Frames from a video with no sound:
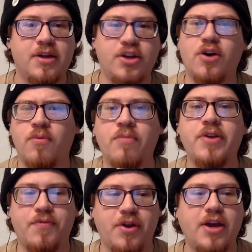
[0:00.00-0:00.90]

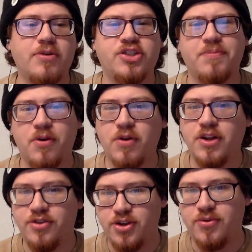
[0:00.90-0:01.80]
when you relinquish something, what
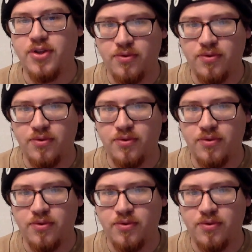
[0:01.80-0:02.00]
do?